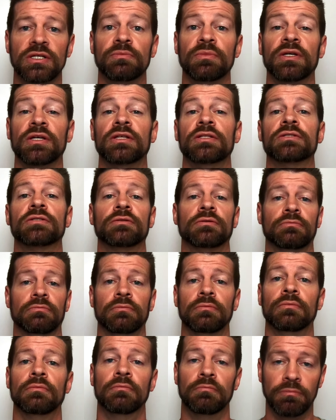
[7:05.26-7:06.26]
means
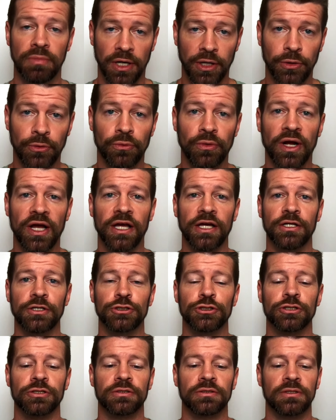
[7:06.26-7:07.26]
better
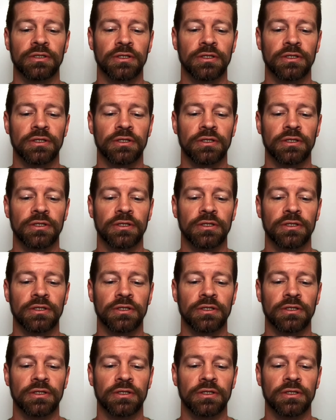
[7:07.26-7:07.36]
range.